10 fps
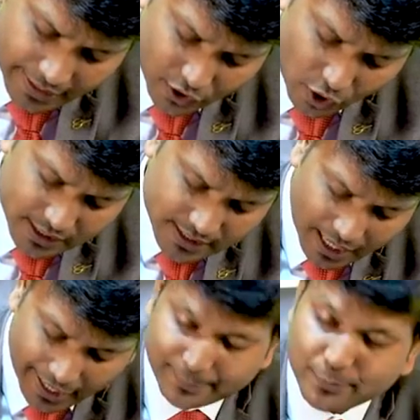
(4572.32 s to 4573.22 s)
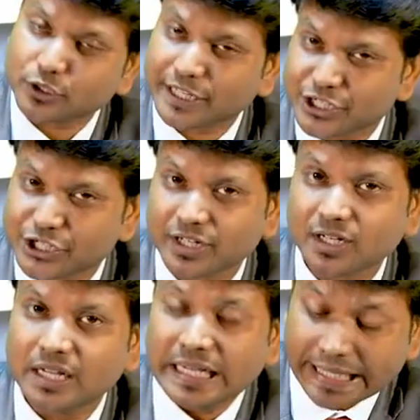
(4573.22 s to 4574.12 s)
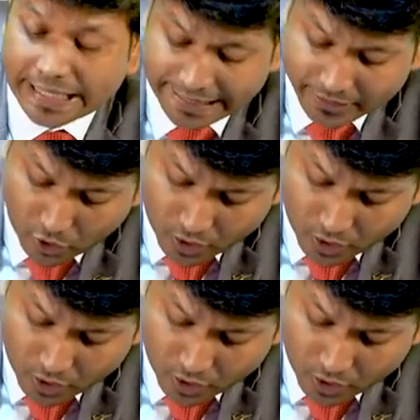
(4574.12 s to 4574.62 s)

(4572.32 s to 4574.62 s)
It causes hypotension. It